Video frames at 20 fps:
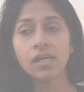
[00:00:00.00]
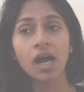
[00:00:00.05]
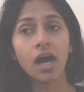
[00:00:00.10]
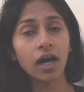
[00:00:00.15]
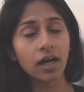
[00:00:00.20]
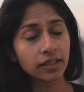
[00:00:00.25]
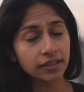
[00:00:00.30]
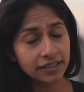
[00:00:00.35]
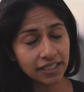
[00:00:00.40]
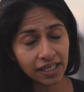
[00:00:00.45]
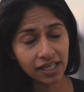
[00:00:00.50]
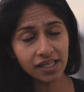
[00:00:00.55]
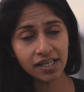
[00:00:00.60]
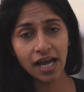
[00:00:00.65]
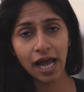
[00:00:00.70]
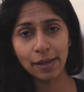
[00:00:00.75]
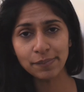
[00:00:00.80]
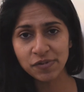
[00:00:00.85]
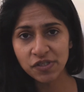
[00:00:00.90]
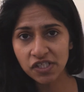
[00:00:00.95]
Yeah,
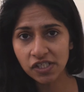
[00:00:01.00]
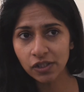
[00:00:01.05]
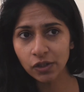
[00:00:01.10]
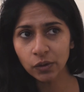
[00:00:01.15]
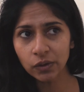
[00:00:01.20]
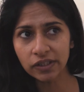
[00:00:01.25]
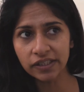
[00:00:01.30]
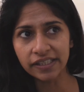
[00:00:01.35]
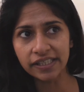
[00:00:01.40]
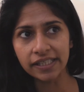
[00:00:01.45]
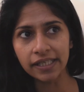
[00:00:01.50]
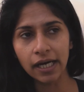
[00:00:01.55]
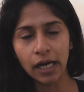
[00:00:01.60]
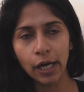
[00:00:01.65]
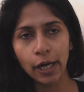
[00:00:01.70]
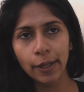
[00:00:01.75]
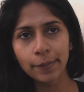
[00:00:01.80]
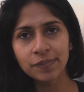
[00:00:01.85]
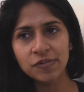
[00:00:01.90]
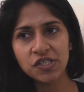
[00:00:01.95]
absolutely.
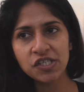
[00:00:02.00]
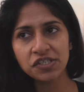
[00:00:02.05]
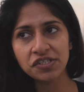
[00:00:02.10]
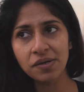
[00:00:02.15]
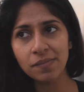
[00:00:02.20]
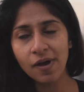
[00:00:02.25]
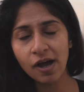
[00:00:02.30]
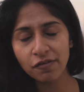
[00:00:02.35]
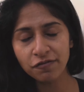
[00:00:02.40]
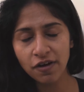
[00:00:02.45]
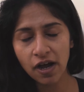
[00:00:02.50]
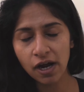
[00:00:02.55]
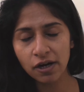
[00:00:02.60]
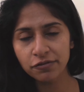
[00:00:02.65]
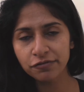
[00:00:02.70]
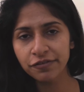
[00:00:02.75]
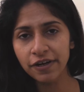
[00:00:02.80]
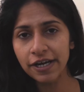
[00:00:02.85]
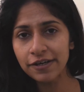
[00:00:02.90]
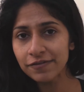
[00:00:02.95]
So some of
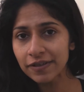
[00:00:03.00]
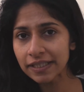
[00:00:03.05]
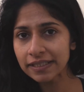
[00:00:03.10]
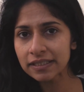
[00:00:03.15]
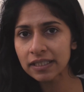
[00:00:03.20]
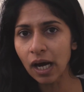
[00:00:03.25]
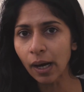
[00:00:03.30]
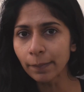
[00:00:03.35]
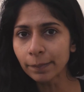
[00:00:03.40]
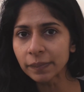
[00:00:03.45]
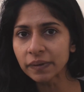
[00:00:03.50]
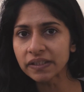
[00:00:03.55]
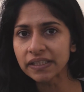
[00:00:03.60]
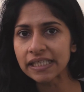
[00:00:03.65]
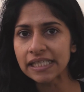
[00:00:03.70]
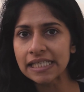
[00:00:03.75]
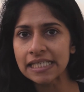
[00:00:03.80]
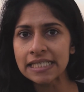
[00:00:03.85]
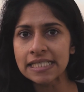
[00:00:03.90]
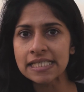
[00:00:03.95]
our favorite
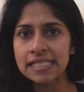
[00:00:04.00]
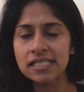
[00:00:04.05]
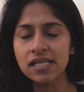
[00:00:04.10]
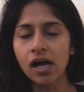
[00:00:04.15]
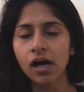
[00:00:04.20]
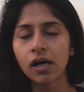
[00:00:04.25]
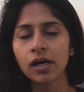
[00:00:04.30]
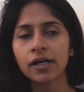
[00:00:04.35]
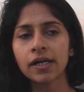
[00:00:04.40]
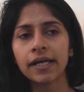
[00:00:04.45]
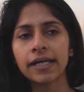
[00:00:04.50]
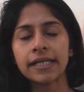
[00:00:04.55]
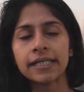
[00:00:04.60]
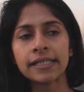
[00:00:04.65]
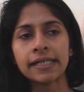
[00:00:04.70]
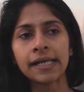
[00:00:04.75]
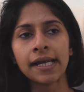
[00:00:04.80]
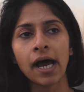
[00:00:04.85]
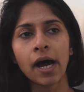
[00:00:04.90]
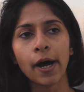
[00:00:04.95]
companies are
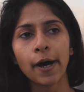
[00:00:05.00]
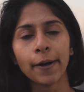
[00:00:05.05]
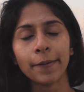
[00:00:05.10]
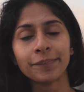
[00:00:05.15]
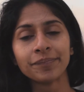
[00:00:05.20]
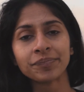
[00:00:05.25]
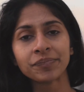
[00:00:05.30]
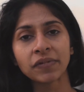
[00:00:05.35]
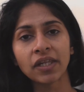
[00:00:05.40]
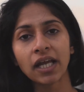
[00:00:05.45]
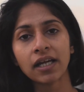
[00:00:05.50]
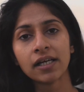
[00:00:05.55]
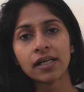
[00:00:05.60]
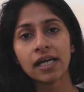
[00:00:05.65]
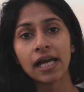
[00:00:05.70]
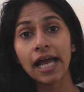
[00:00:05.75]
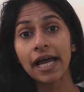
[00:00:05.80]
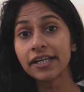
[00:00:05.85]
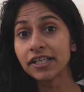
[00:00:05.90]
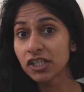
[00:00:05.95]
in
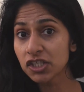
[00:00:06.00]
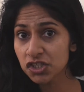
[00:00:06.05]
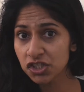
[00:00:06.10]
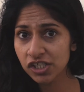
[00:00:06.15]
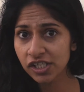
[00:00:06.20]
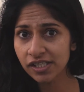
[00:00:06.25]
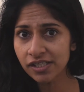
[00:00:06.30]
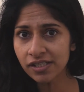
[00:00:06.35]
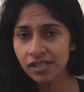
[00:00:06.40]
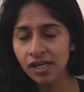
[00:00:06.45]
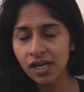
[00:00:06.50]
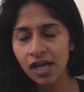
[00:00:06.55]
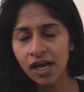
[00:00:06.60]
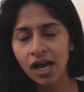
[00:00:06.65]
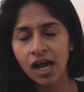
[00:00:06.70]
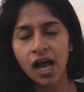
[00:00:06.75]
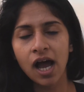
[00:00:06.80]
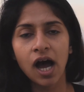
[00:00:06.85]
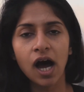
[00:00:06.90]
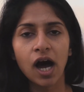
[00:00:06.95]
energy.
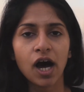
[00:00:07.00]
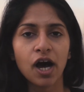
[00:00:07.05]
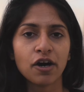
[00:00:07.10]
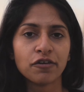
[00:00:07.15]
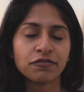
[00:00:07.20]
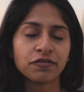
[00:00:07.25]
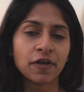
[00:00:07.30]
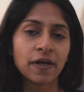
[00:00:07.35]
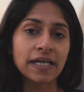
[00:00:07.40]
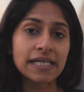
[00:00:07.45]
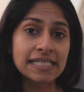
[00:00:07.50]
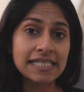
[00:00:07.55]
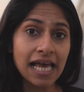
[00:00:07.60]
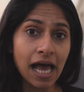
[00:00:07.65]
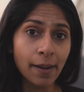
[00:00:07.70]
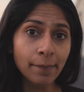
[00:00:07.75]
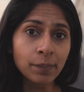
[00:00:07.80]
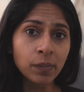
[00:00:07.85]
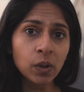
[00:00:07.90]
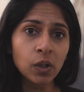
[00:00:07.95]
For
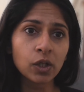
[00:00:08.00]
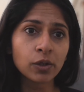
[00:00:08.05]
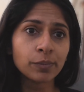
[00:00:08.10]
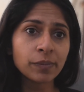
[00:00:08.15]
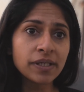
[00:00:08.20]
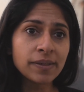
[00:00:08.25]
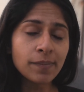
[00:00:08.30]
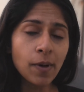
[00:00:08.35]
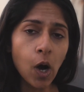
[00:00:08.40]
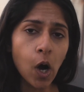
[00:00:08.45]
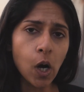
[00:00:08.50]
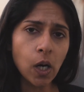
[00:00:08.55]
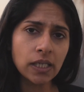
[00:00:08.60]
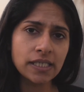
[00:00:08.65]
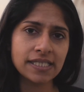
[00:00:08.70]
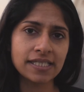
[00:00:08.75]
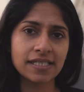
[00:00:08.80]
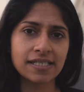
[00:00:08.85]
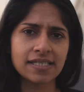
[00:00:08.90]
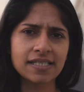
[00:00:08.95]
example,
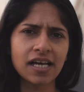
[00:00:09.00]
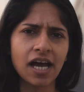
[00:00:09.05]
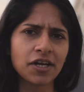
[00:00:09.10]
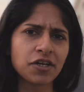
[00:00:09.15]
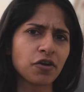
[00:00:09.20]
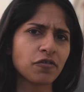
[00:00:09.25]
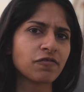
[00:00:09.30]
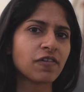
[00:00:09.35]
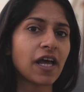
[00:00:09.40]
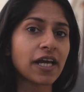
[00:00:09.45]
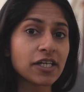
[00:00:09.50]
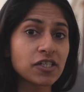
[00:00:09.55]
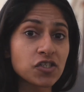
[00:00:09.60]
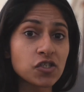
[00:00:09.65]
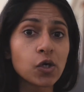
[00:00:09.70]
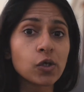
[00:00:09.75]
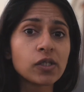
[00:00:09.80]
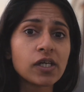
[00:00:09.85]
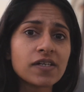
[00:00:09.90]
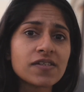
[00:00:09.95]
Bbox is kind of like
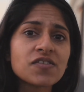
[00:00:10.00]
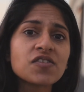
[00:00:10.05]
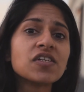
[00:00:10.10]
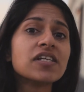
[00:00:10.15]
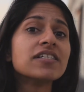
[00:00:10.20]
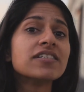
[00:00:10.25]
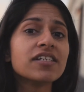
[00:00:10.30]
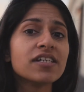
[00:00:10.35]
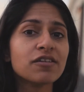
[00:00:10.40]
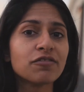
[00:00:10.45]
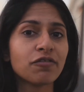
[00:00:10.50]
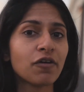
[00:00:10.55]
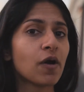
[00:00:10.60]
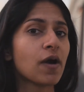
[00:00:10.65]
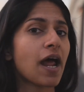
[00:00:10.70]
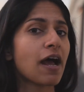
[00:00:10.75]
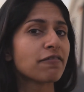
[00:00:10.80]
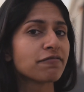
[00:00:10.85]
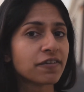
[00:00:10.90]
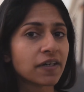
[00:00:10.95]
Solar City
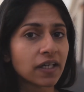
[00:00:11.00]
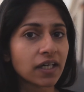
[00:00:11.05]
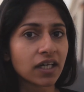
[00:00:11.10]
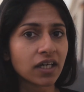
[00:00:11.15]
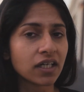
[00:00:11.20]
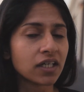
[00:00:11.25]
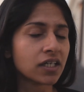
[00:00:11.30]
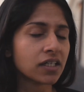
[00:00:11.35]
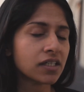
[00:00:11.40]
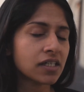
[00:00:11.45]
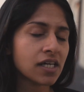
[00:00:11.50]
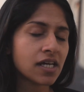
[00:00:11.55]
for Africa.